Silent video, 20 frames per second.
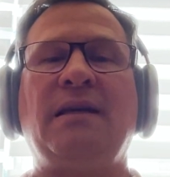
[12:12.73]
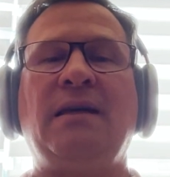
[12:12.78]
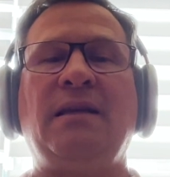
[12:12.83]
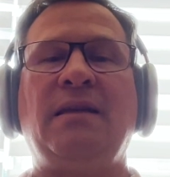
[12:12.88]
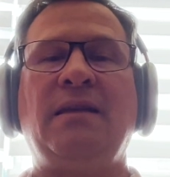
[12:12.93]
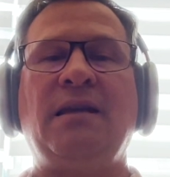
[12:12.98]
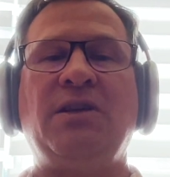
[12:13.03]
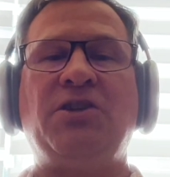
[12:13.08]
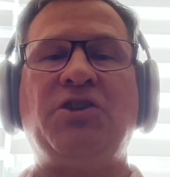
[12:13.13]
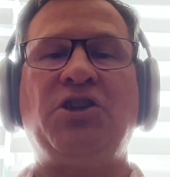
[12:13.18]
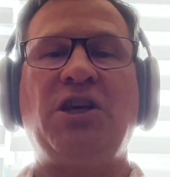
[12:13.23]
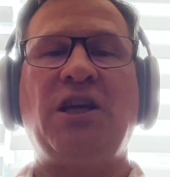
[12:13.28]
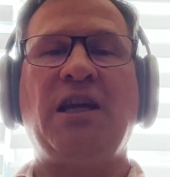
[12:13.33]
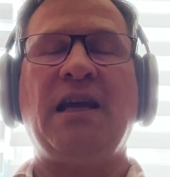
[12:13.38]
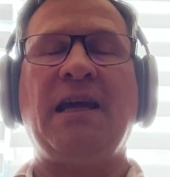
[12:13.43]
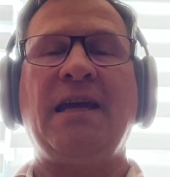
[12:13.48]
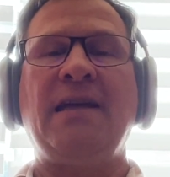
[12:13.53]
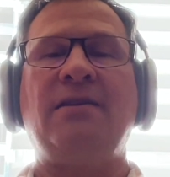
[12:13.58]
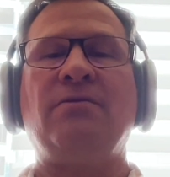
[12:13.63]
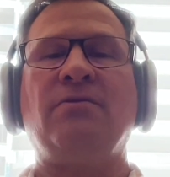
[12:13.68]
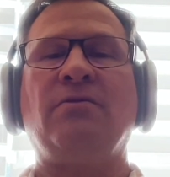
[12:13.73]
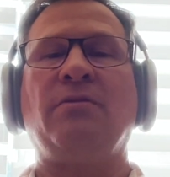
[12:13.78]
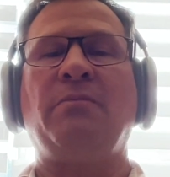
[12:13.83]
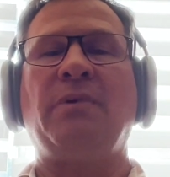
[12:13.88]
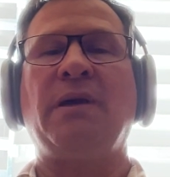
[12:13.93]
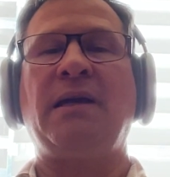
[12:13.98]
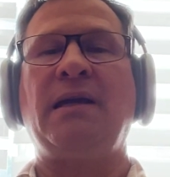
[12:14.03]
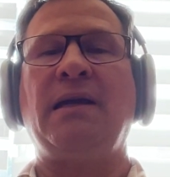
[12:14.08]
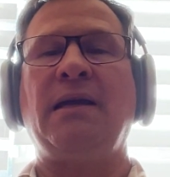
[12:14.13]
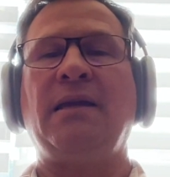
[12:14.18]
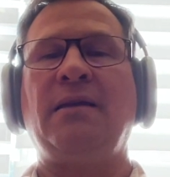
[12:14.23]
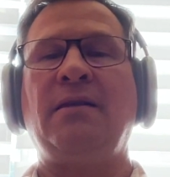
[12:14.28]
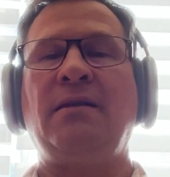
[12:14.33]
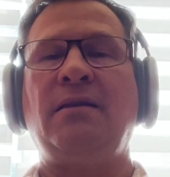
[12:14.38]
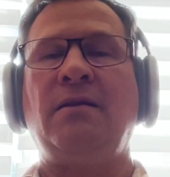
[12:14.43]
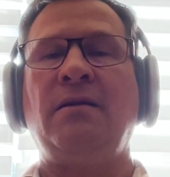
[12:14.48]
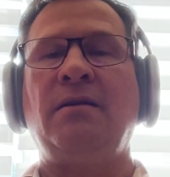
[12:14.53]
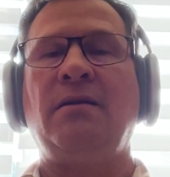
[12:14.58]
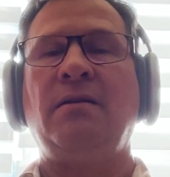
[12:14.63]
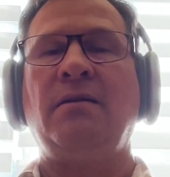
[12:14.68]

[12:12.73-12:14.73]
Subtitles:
initiate or begin,